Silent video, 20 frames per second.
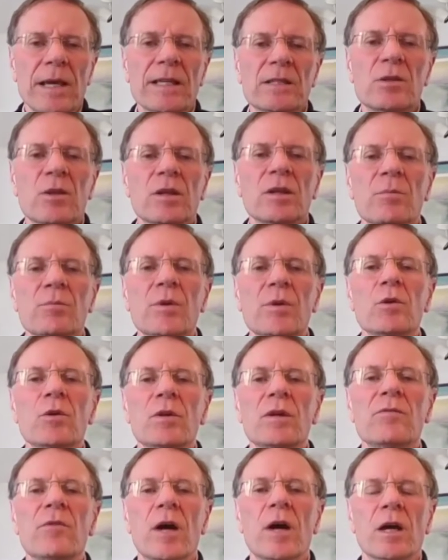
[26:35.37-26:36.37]
elastic
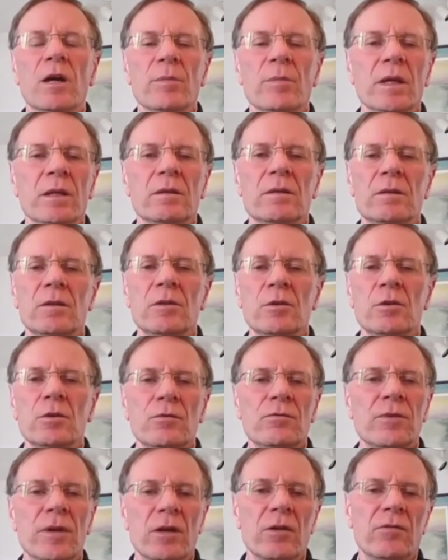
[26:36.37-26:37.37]
compute environment to
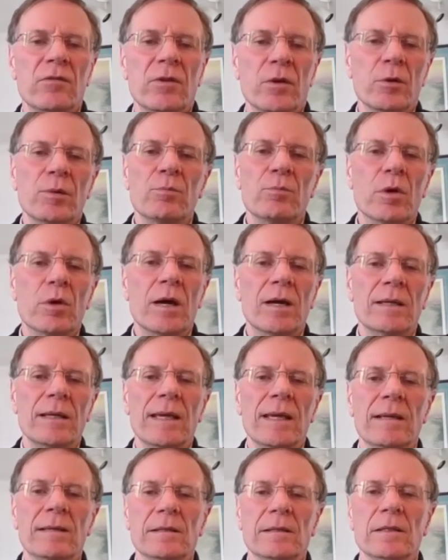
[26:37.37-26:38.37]
do very, very broad
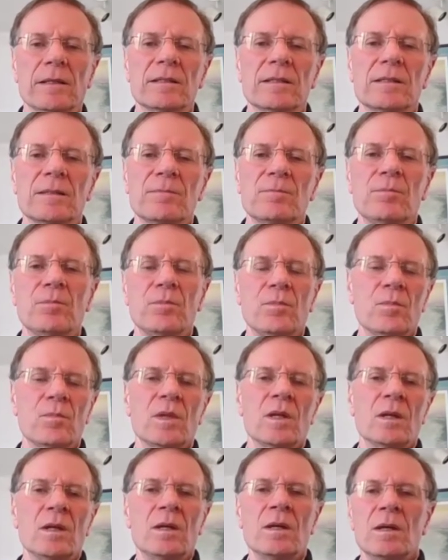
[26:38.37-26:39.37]
analytics.
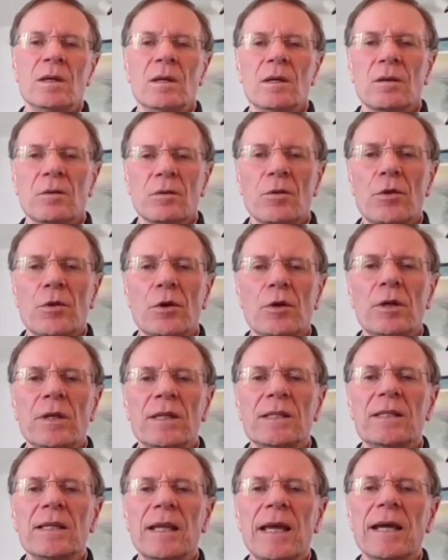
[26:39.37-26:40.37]
The
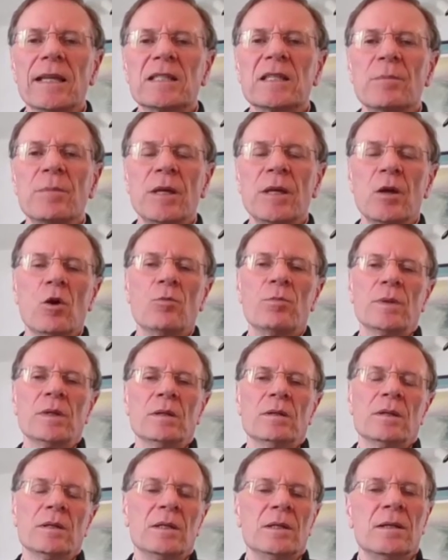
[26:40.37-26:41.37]
third is it has to be
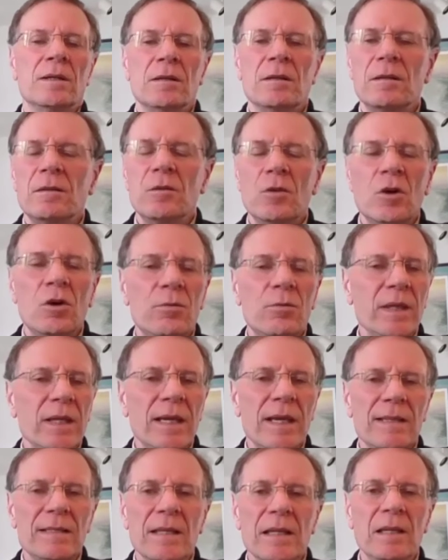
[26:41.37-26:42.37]
open.
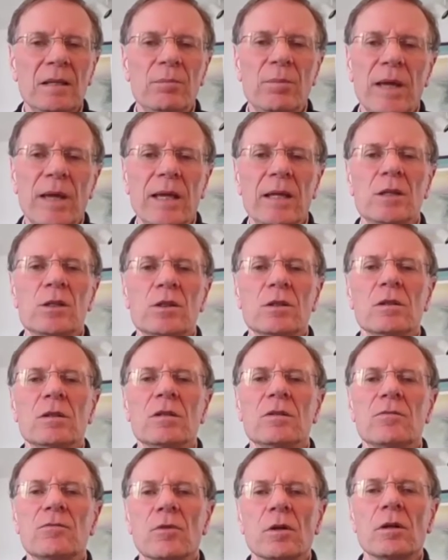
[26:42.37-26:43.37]
Nobody has any
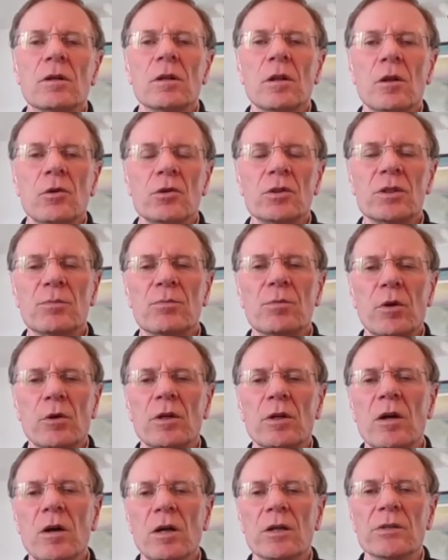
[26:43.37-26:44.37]
patience for closed
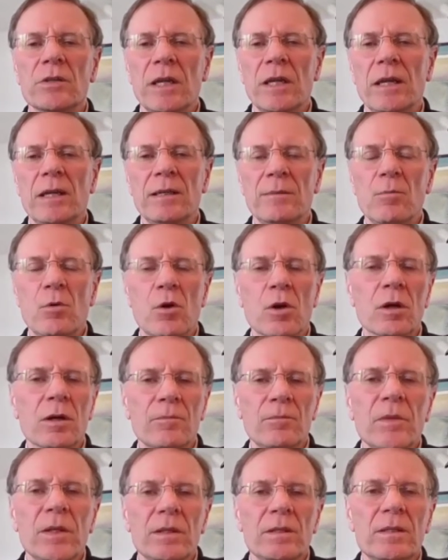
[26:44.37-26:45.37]
protocols
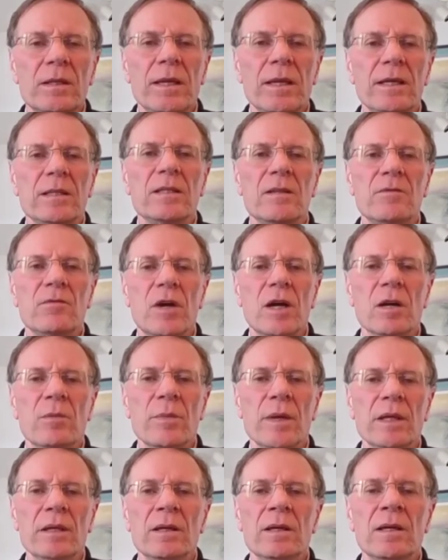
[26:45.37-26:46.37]
anymore in today's
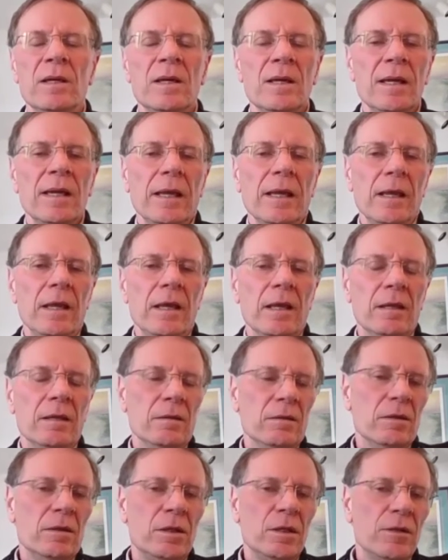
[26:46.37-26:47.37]
environment,
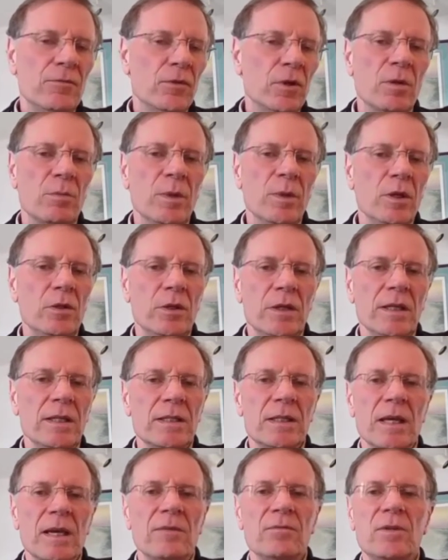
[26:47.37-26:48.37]
and the different
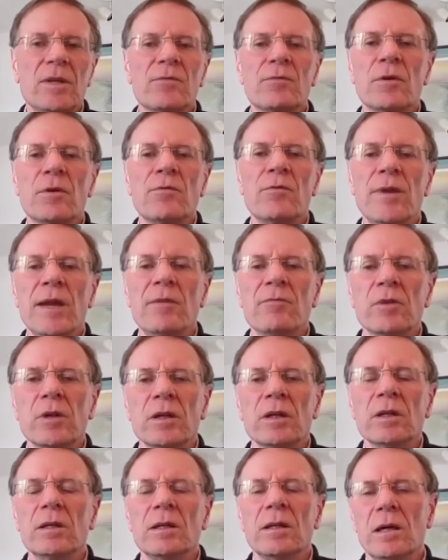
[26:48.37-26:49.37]
communities have different
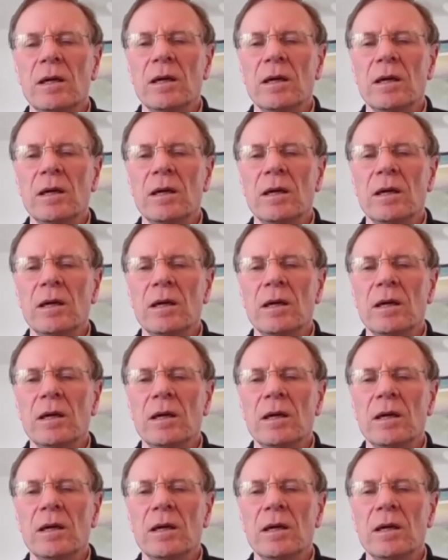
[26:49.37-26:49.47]
favorite